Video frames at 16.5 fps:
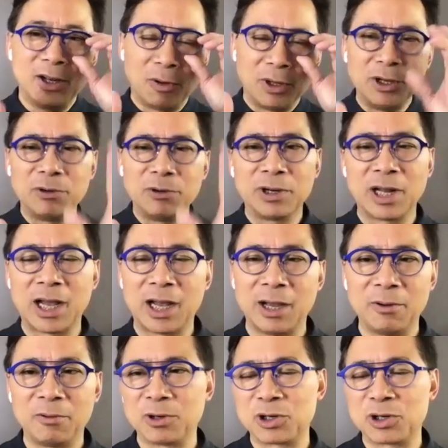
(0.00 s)
when you and I
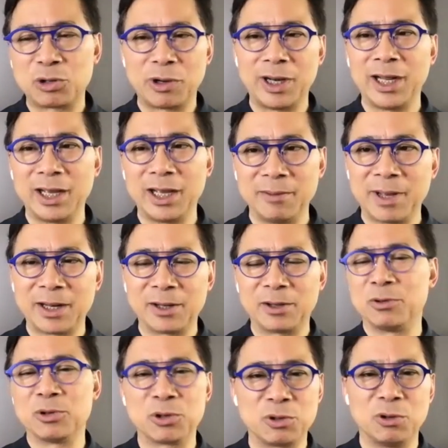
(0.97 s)
were training in
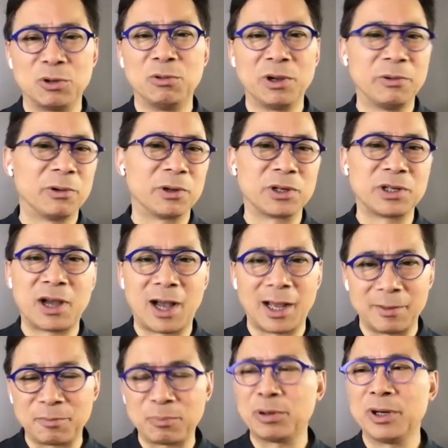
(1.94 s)
medical school, we were
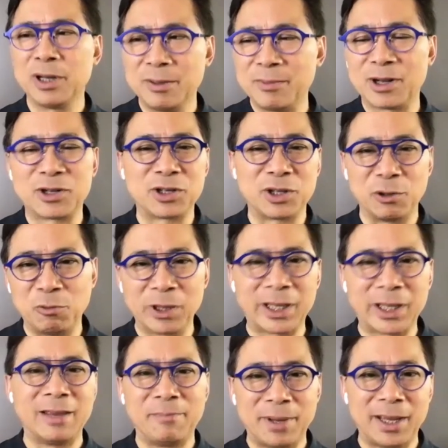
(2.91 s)
taught pretty much the
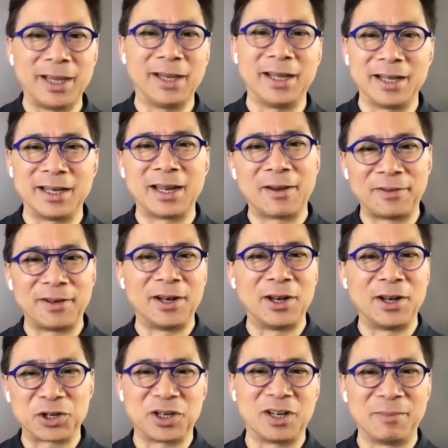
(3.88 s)
Wikipedia
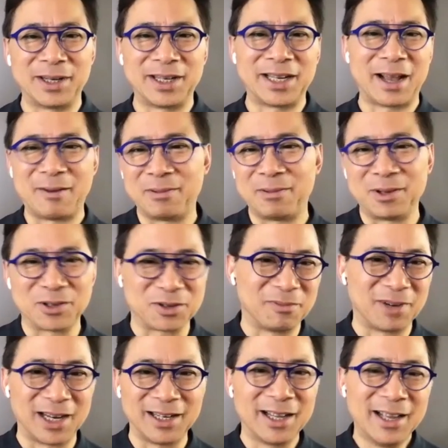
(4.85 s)
definition of metabolism,
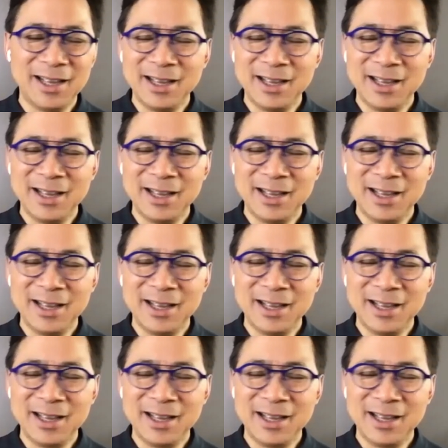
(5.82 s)
right?